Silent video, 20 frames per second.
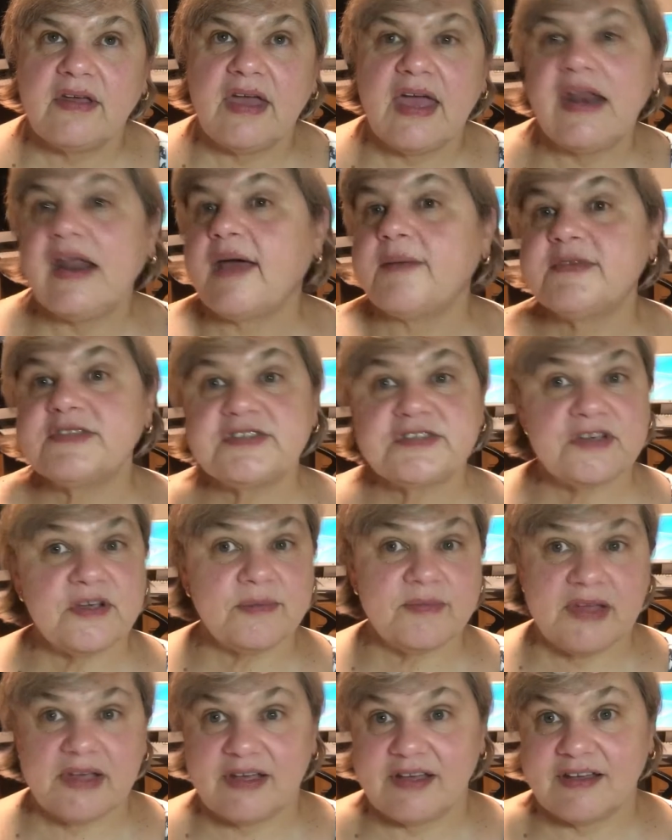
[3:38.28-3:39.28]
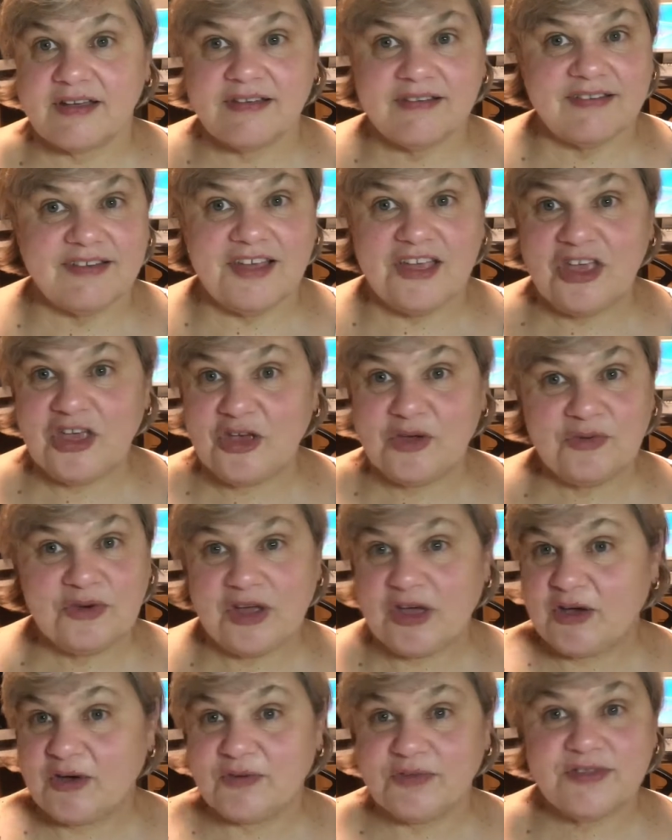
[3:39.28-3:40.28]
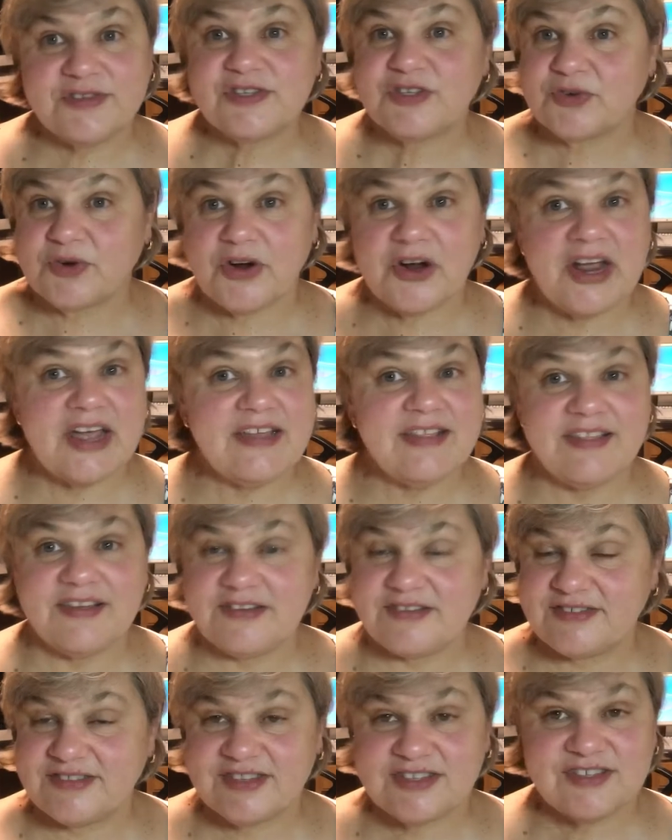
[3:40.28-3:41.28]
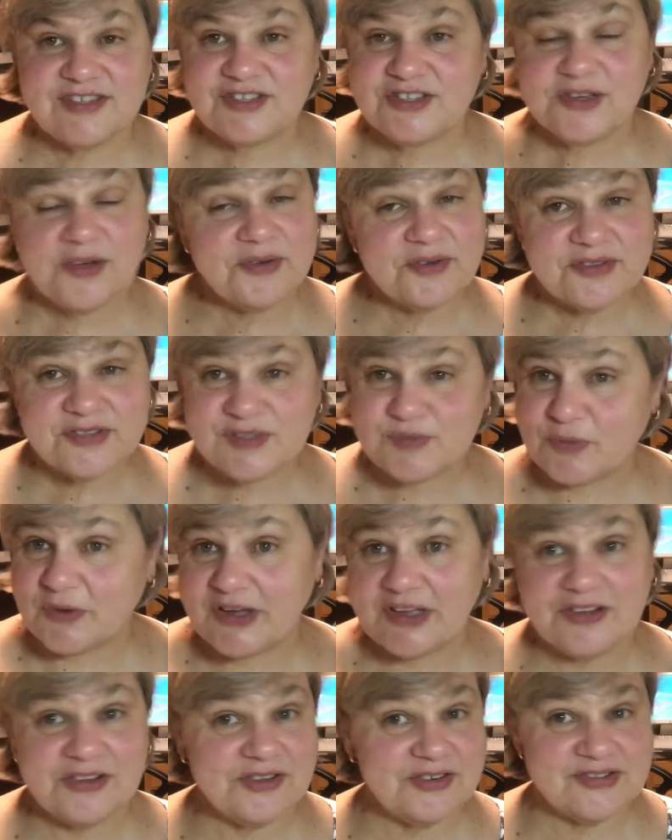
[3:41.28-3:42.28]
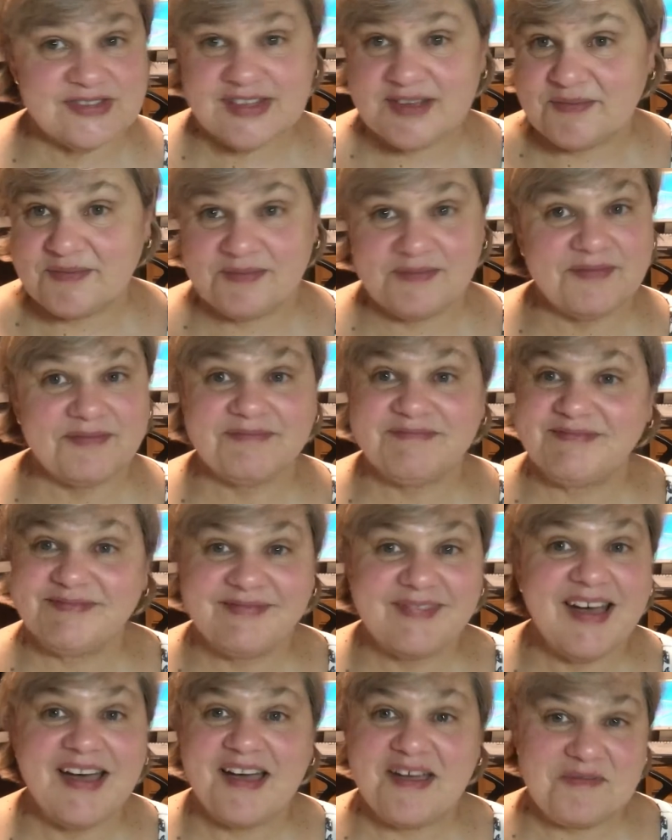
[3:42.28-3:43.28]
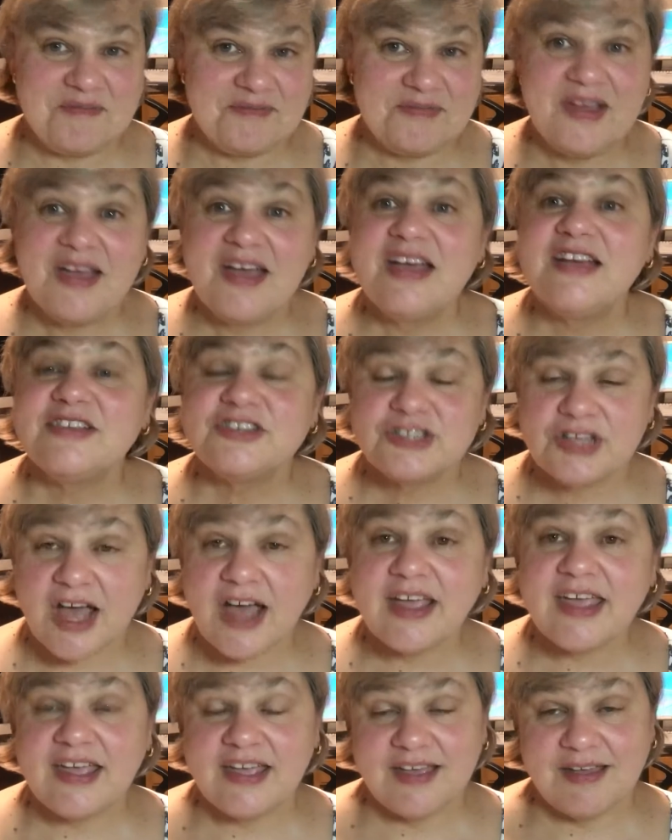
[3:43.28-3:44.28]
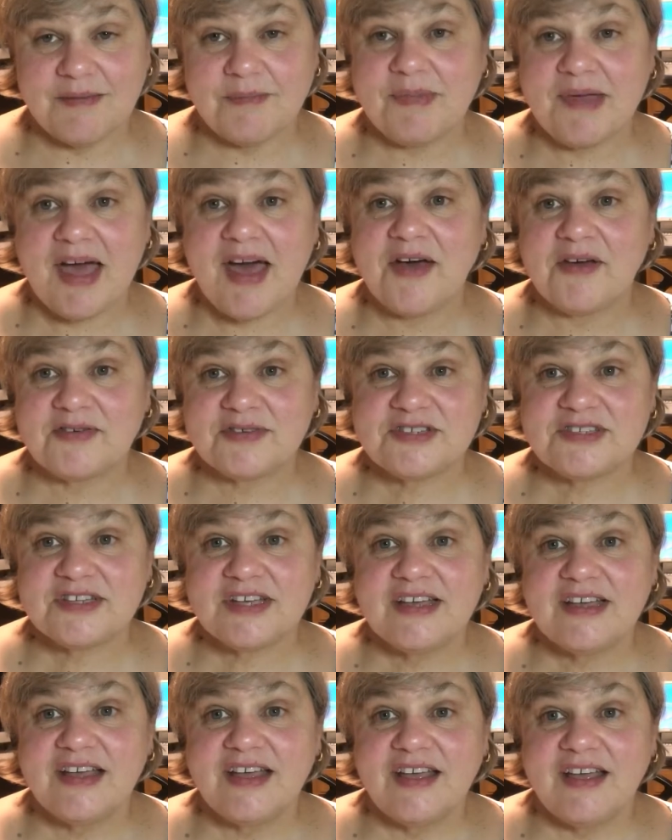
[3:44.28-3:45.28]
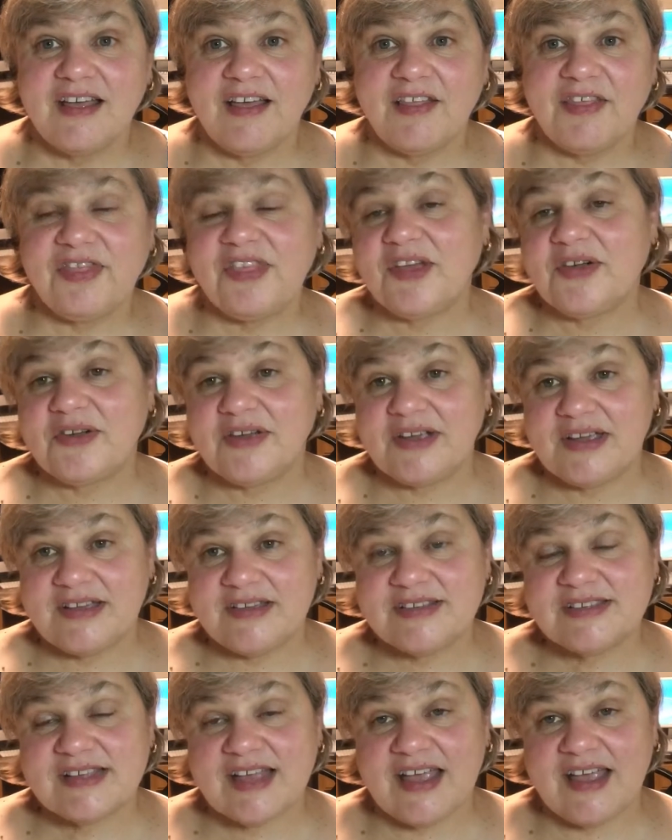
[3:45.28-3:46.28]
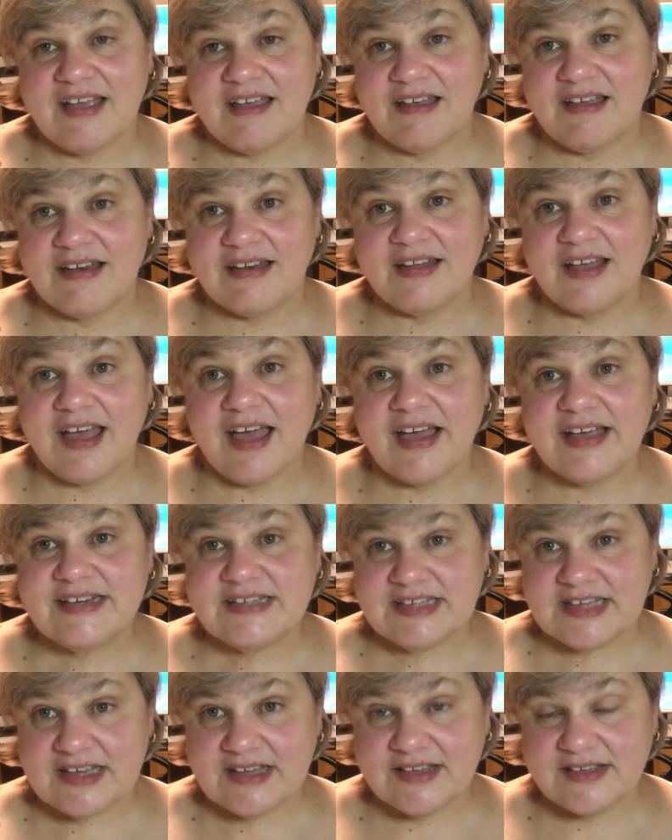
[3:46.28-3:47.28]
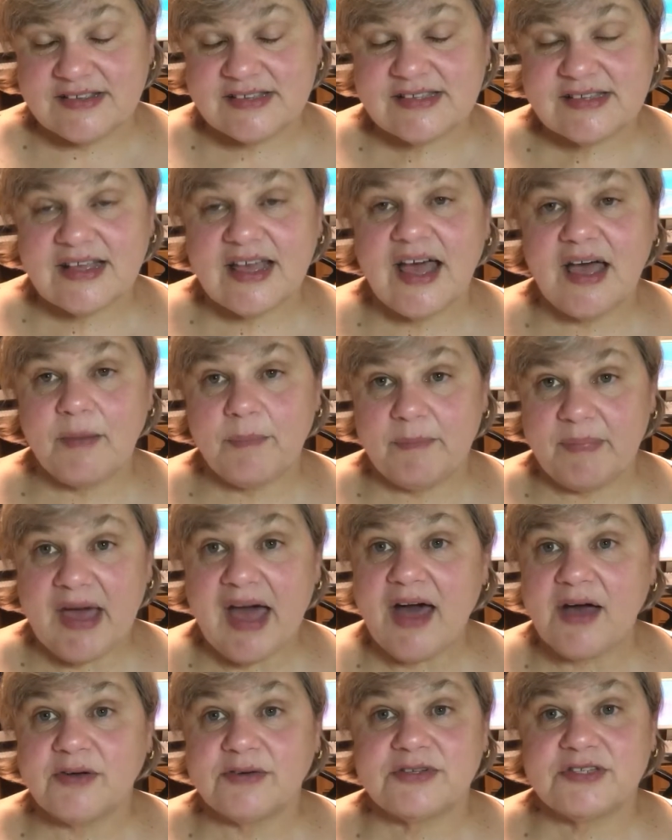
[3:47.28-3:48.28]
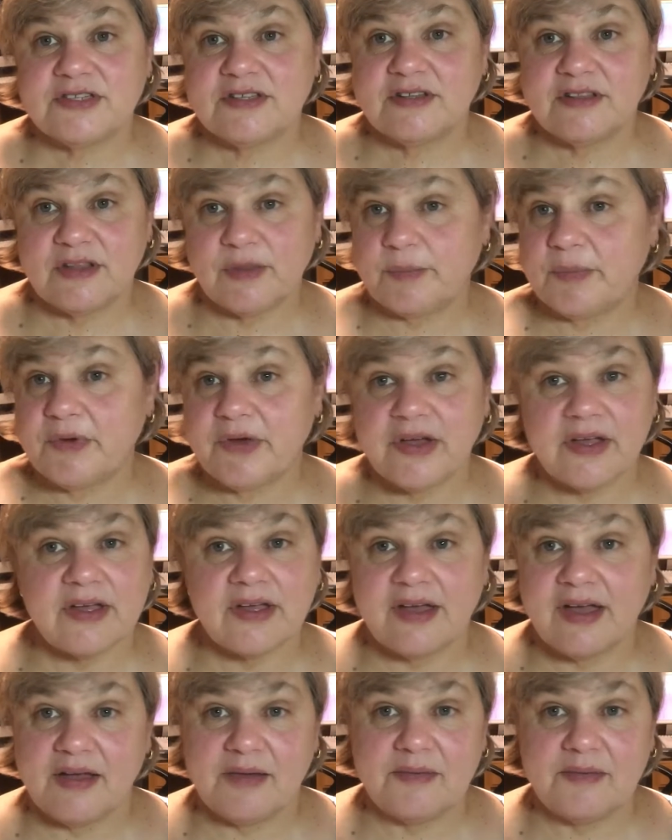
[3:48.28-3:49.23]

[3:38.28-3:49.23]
I'm assuming you know the story. This is total spoilers. I'm talking about theories and ideas about the book.